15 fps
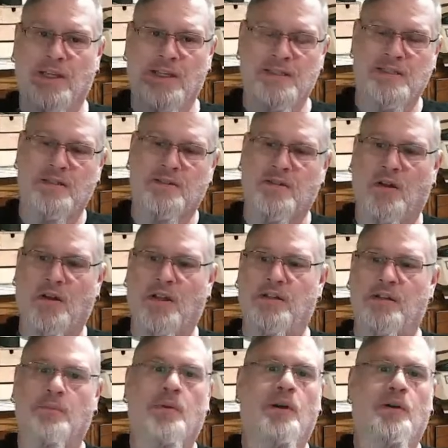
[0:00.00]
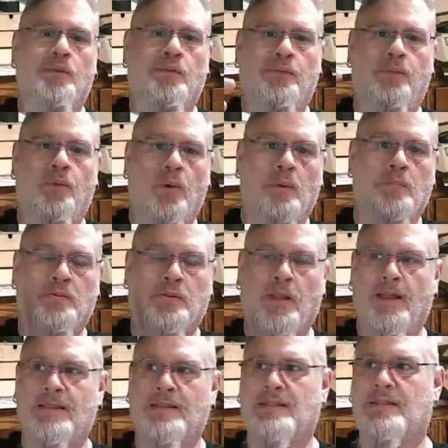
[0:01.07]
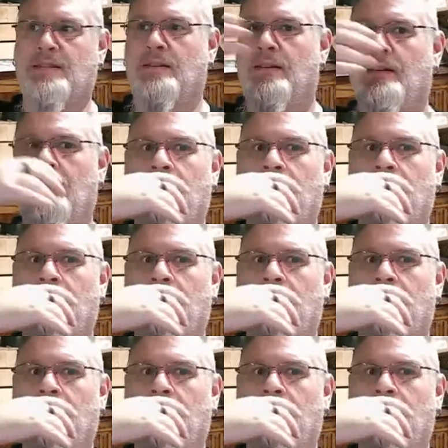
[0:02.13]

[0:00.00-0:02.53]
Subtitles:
against a target number of 4+.